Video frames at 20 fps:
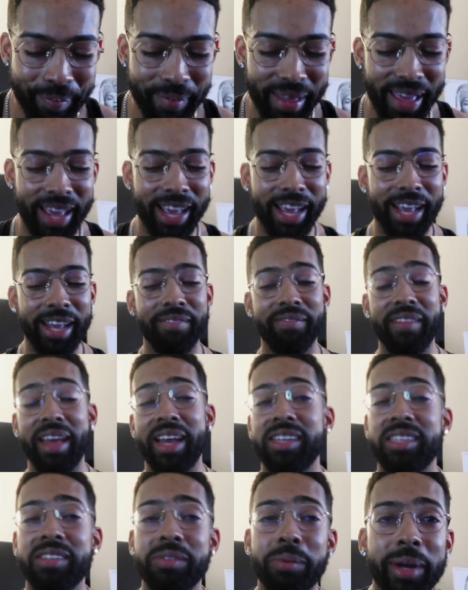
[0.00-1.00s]
And
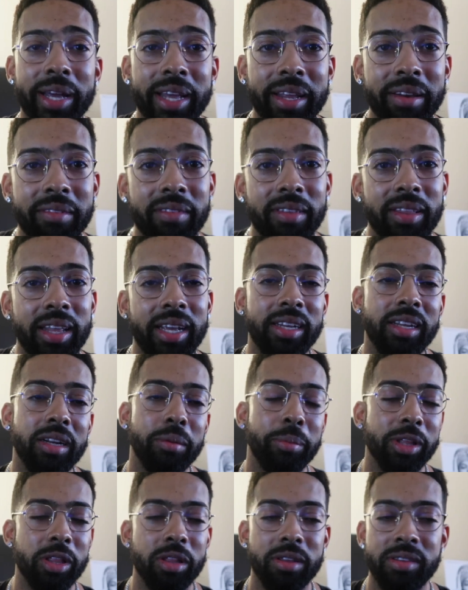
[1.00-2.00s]
that's when they did a
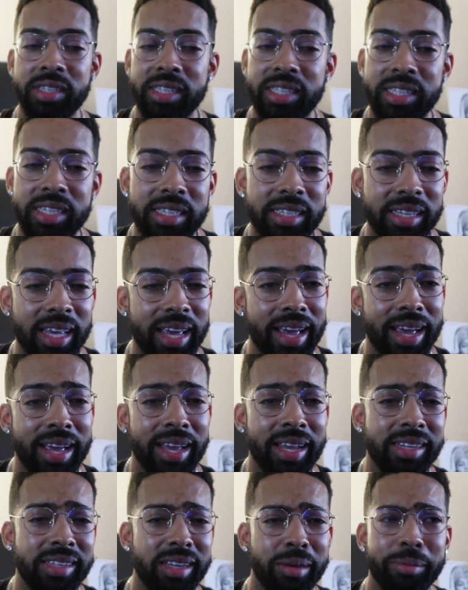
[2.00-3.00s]
bunch of CT scans.